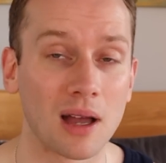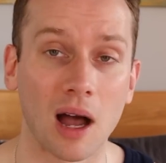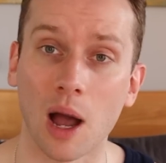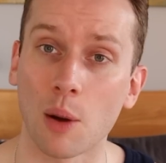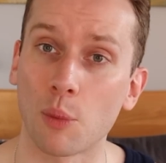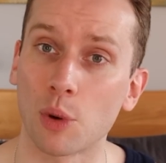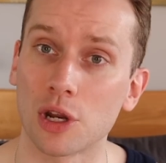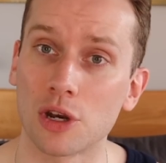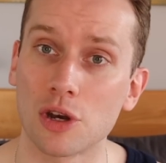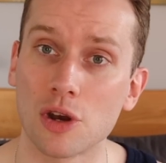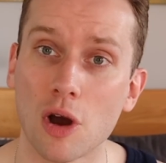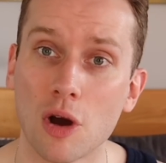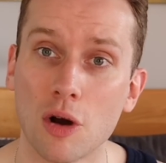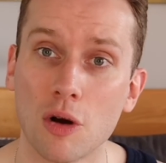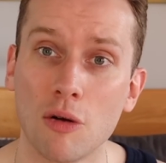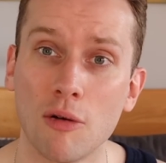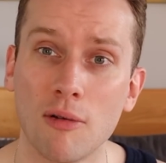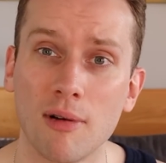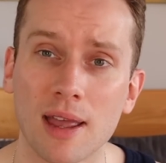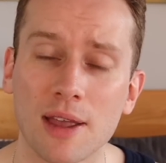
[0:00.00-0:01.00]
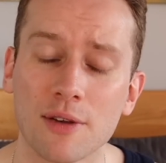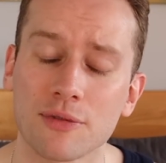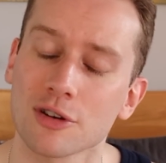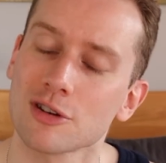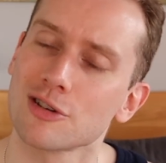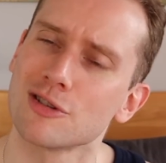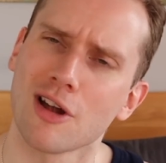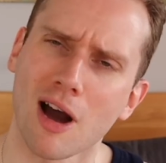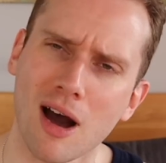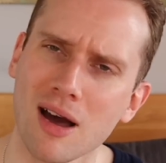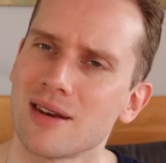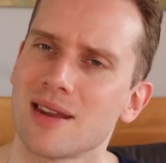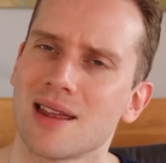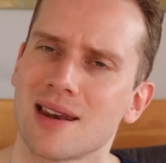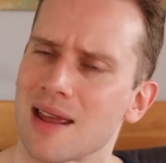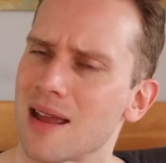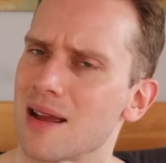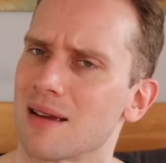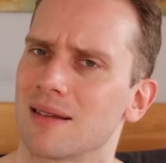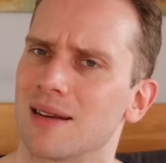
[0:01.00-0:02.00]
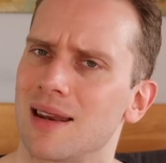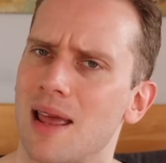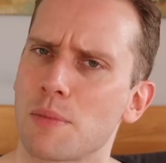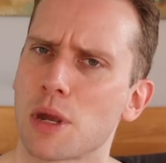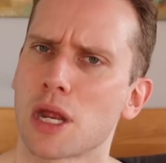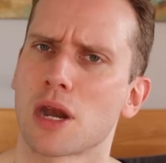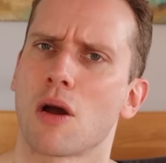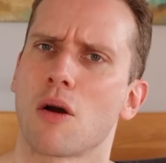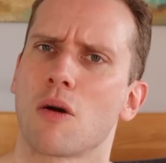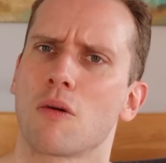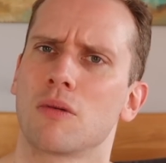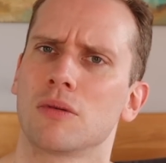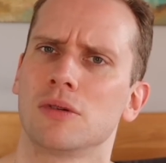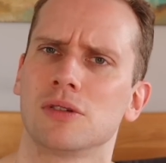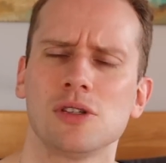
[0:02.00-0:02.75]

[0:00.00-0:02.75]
I want to know. If you're not knitting, let me know.